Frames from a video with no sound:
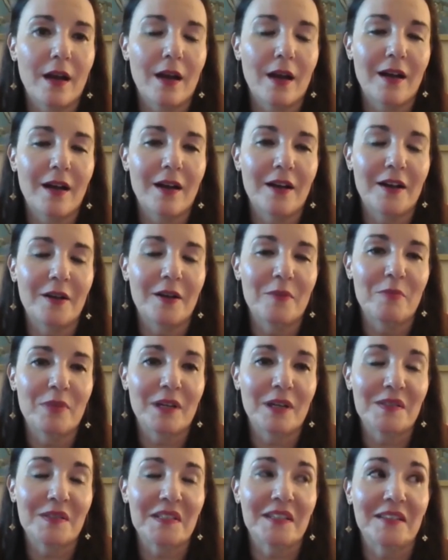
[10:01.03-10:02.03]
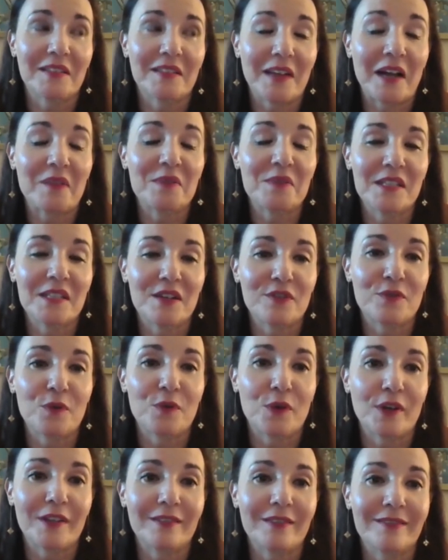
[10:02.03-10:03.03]
But I was like, I was there
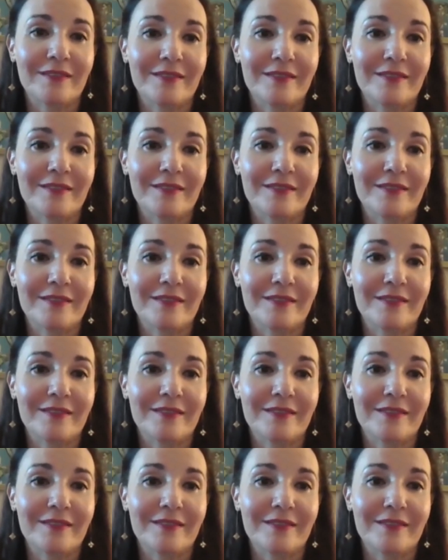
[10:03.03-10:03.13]
for it.